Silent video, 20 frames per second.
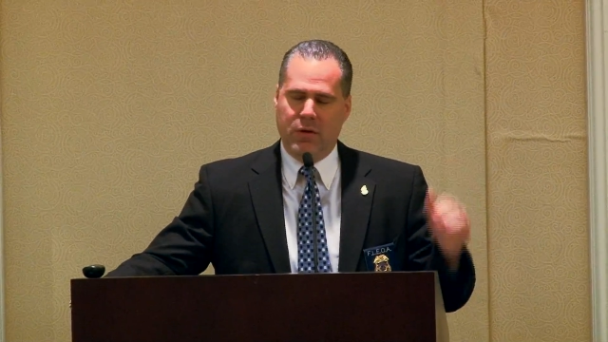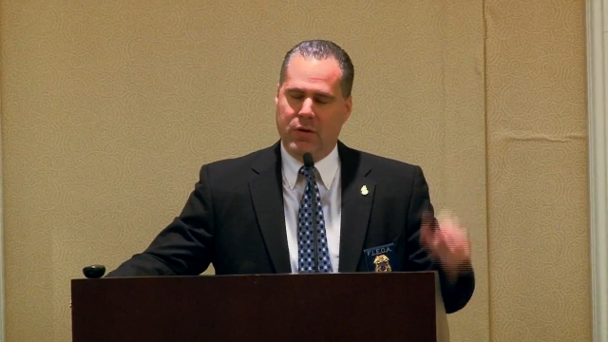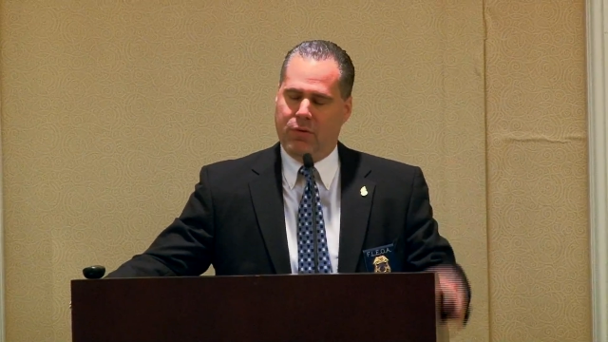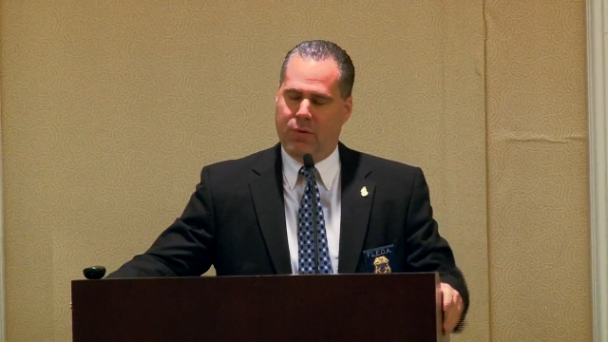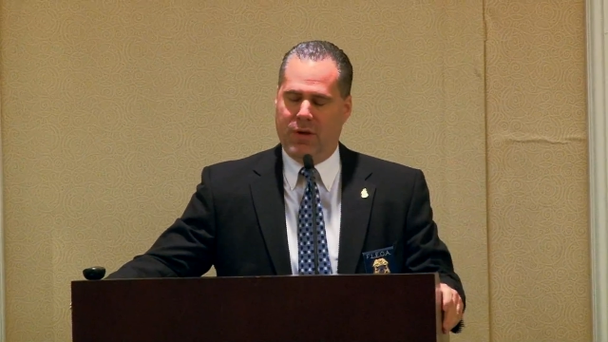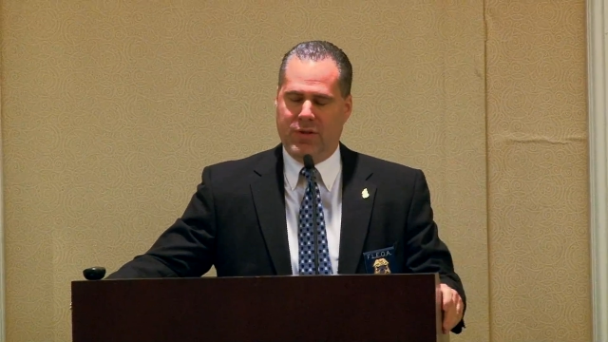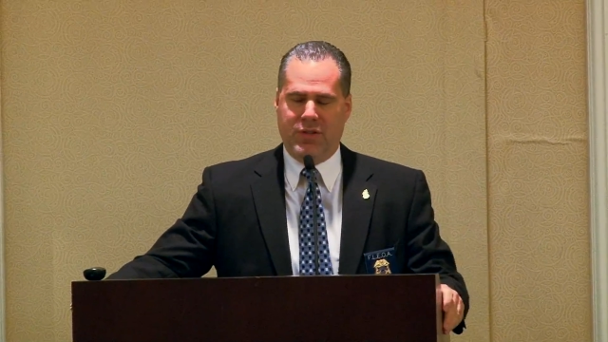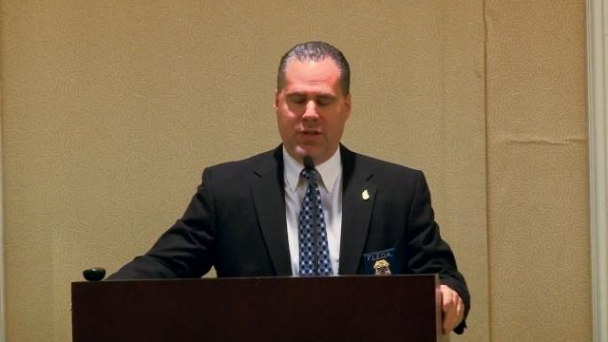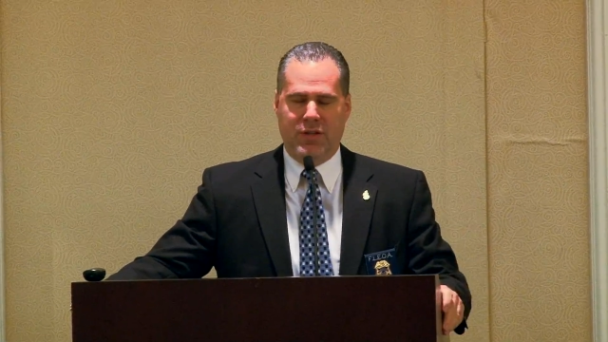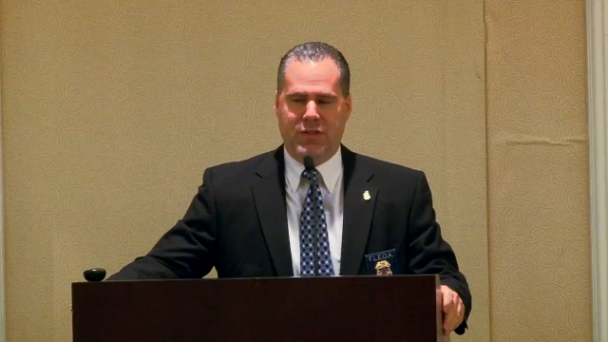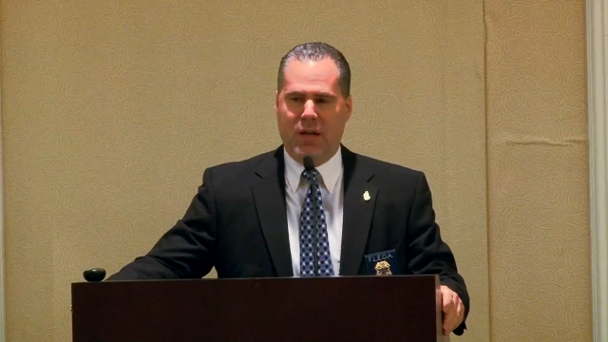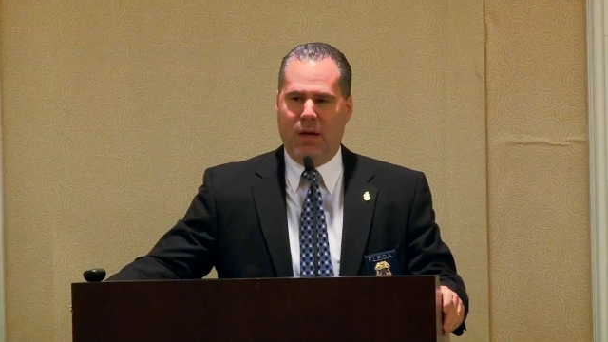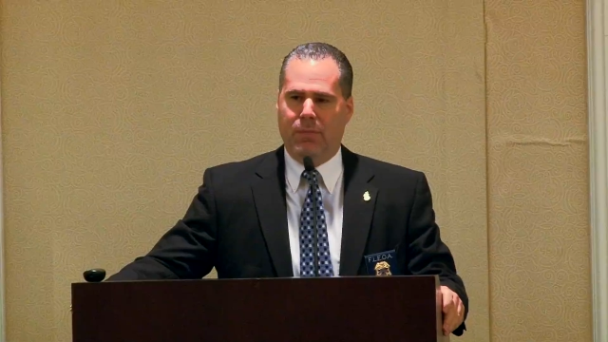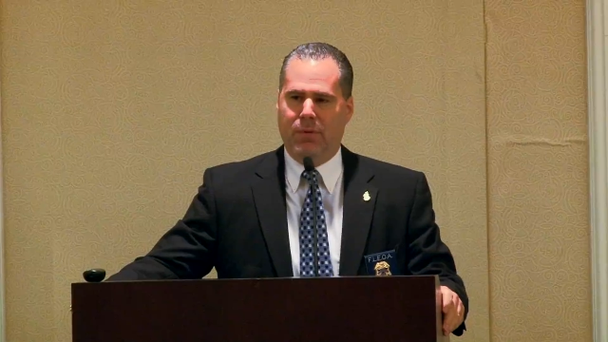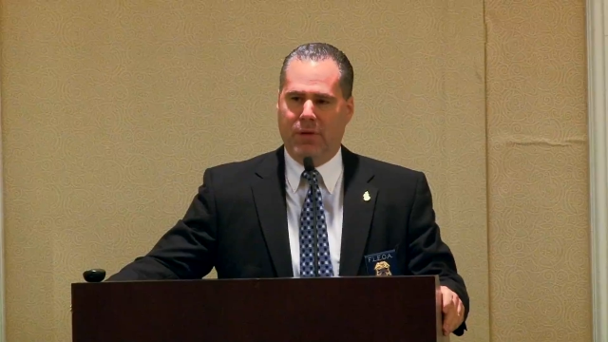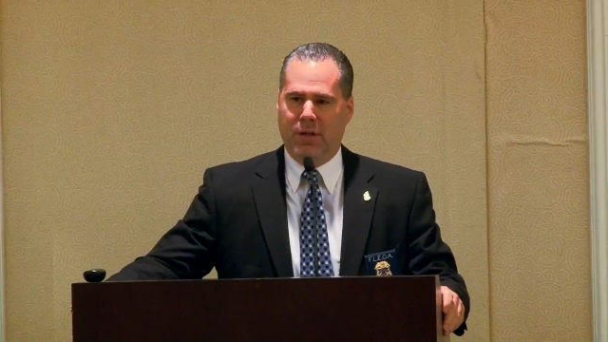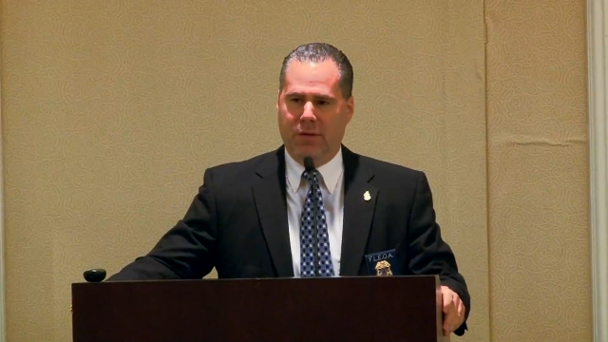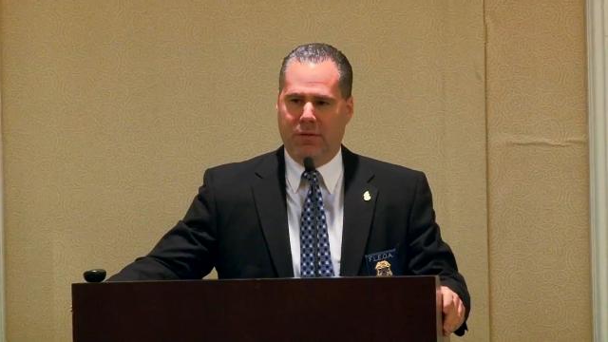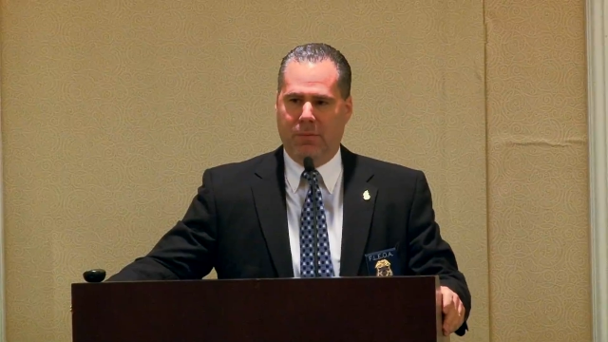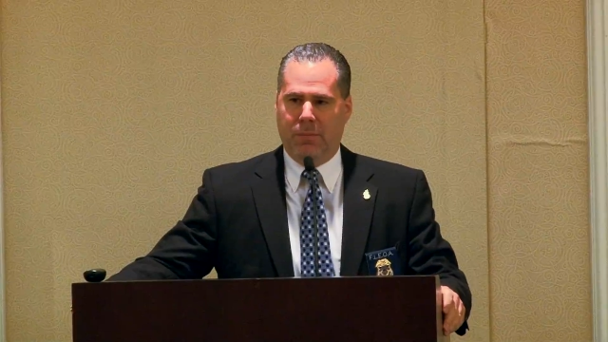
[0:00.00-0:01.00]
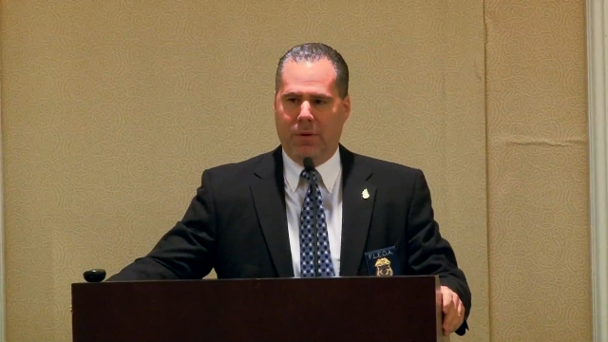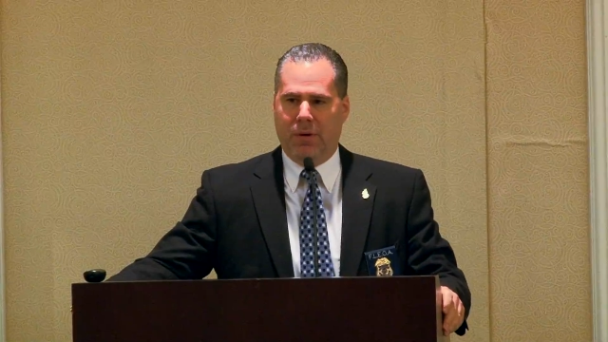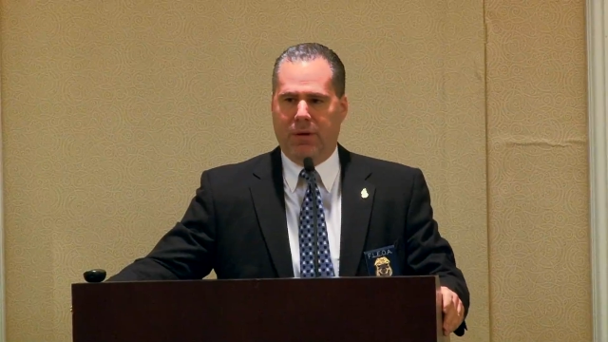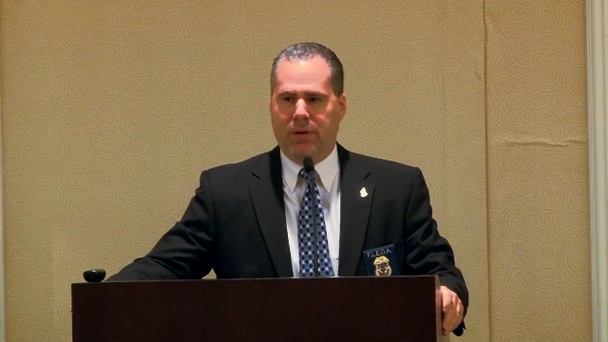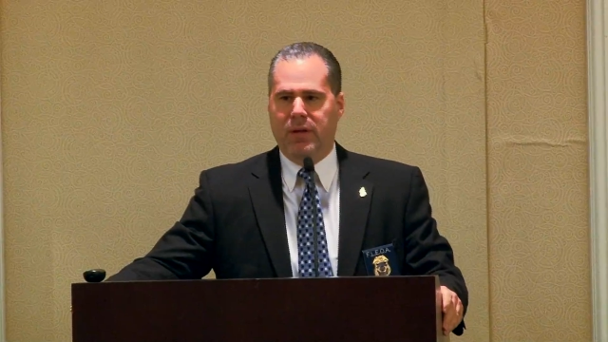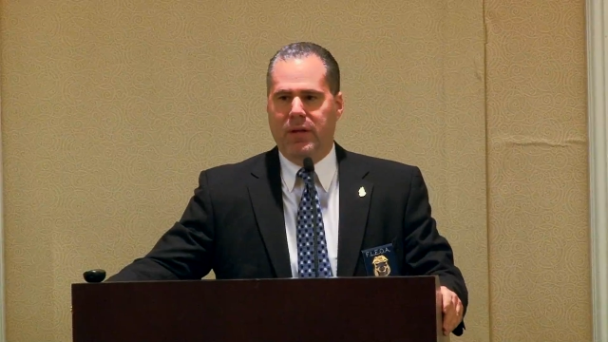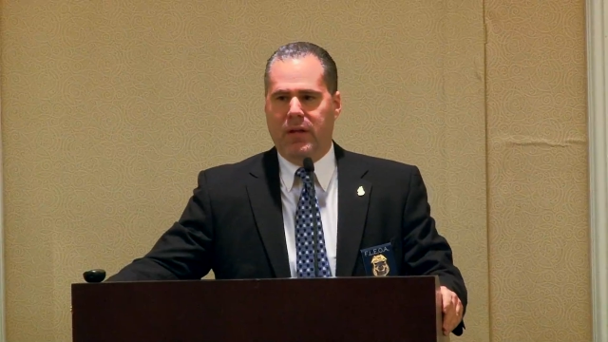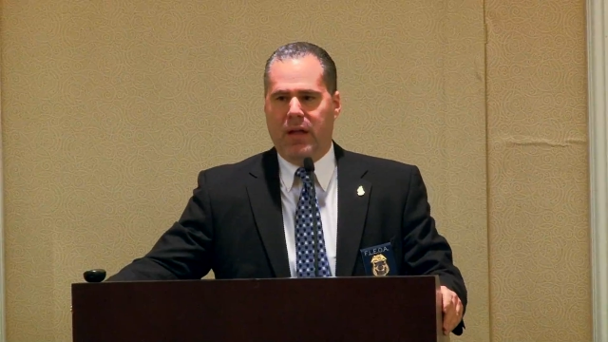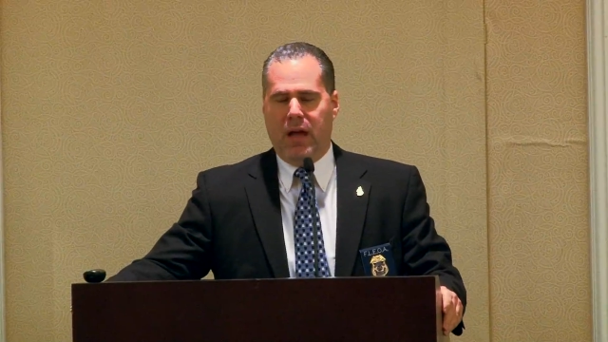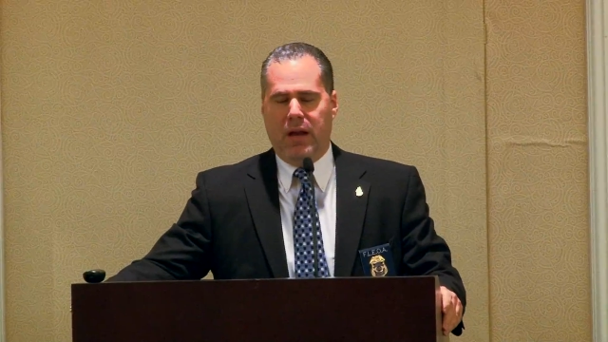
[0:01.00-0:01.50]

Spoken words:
Chris is unbelievable.